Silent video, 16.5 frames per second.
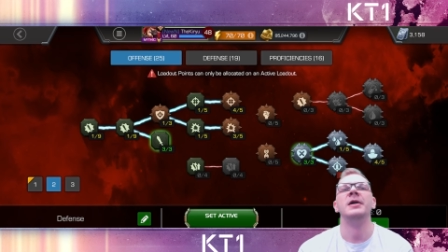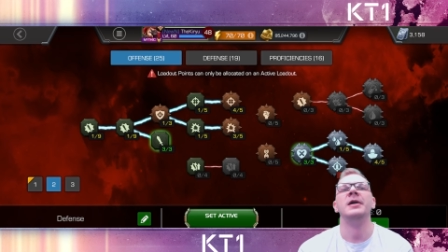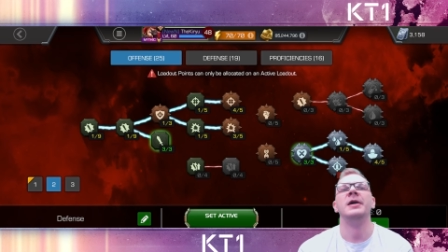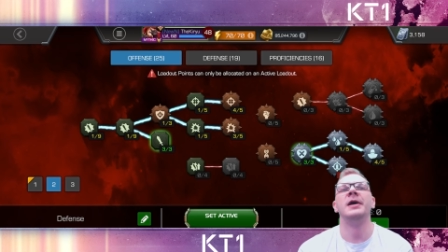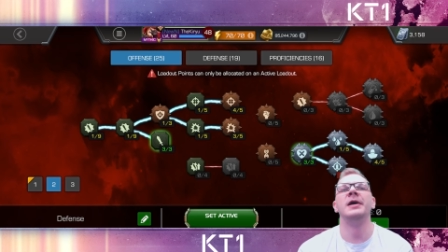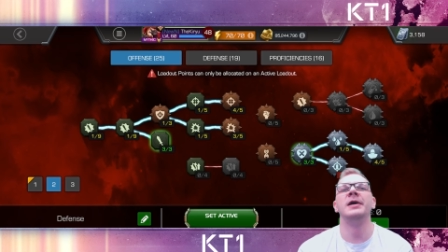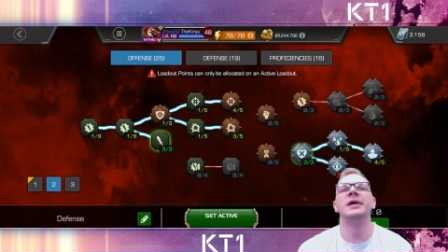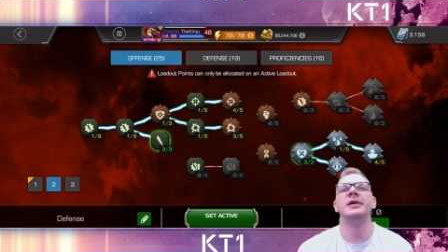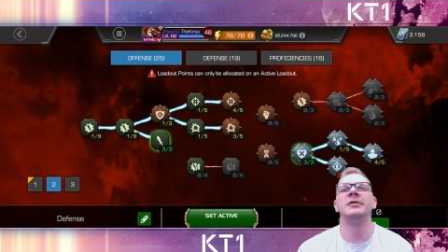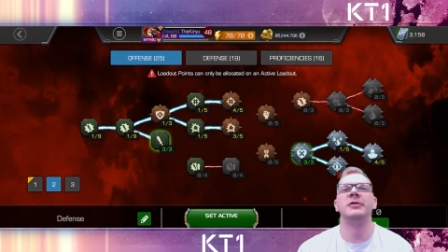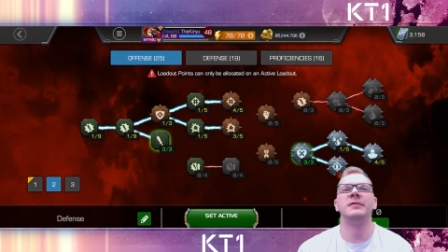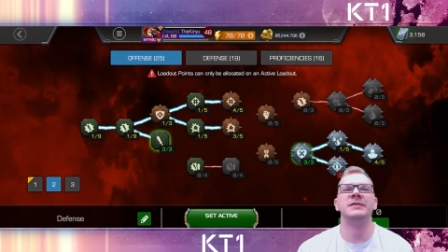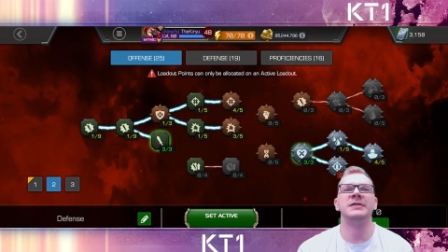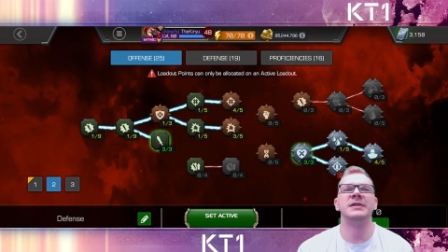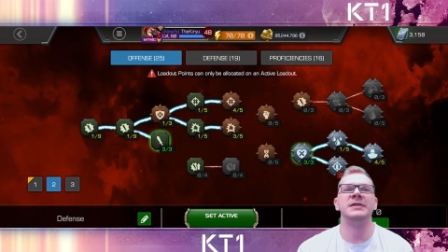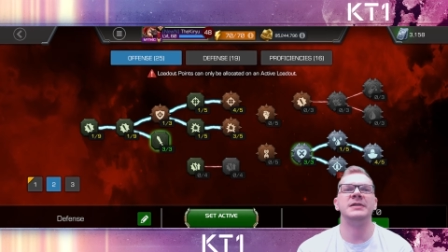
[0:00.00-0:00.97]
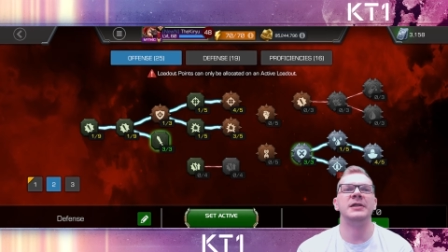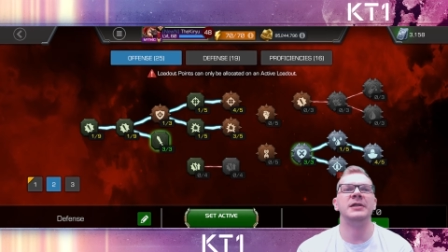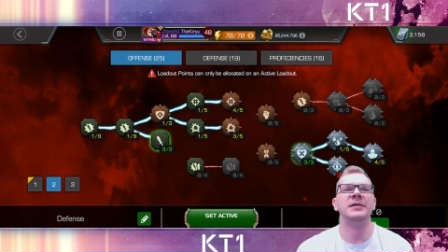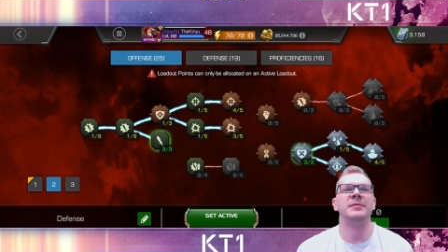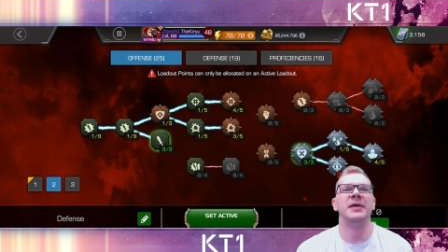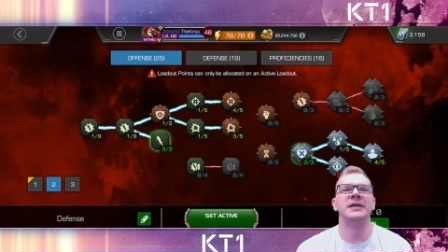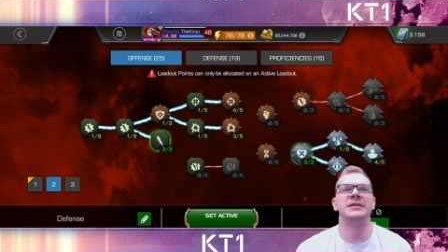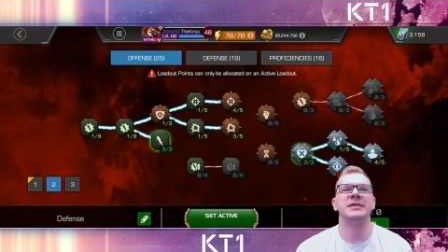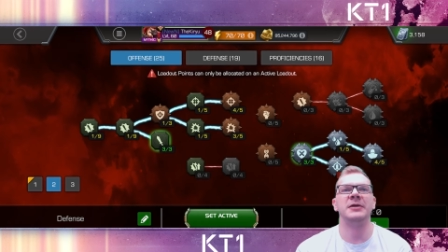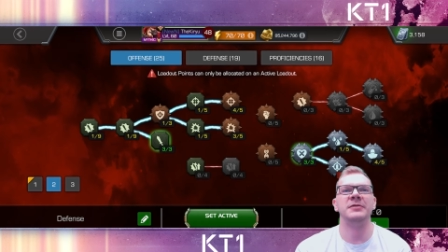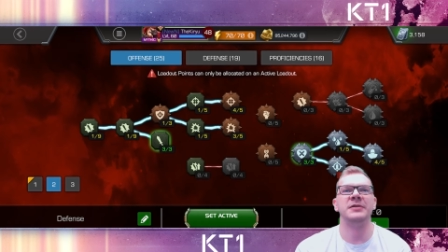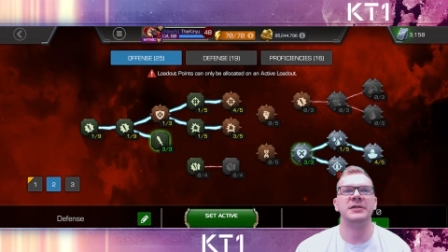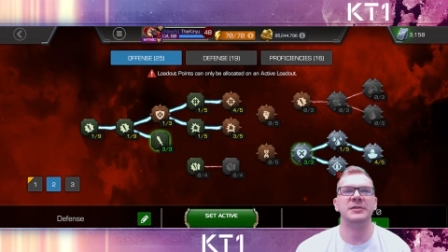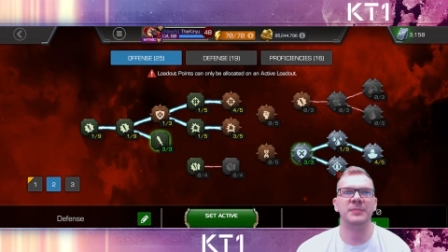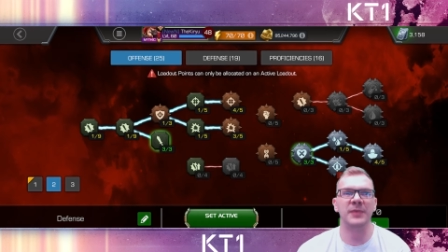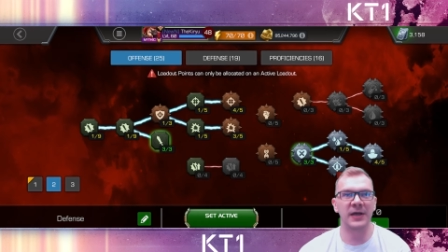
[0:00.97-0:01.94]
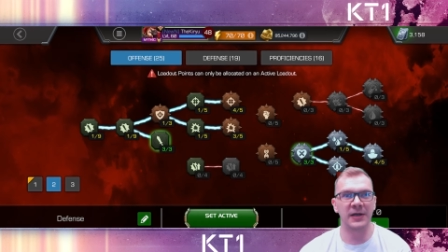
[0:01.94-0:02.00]
And obviously still the maxed out
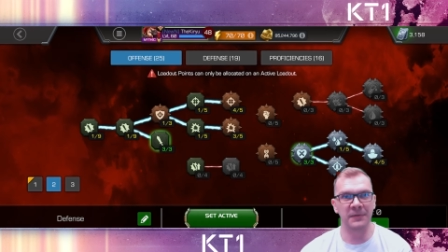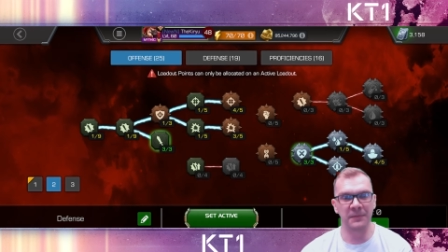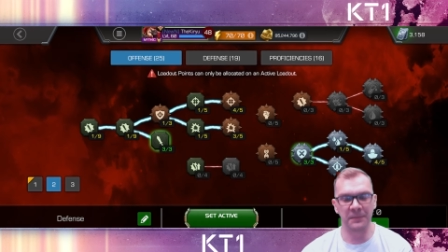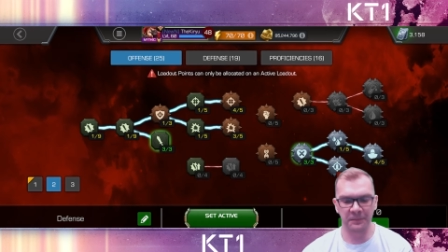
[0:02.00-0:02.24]
despair.